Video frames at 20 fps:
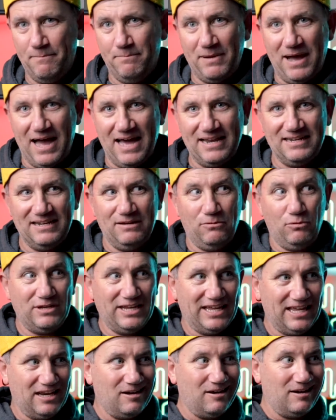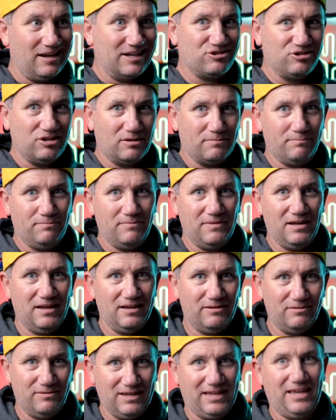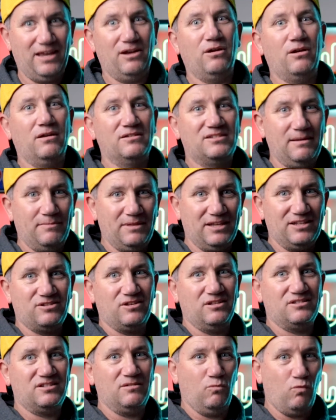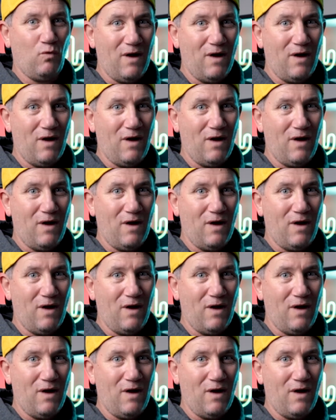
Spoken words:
but when you get on electric, when you get on something that's got some